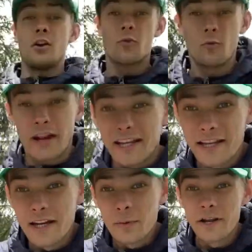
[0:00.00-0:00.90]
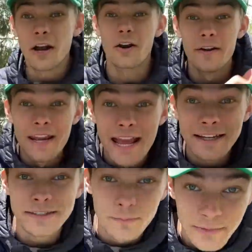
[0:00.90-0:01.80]
Right here, we got our
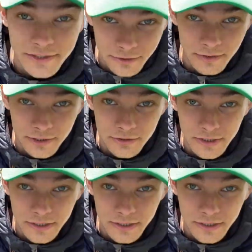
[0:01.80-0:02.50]
next mystery tree.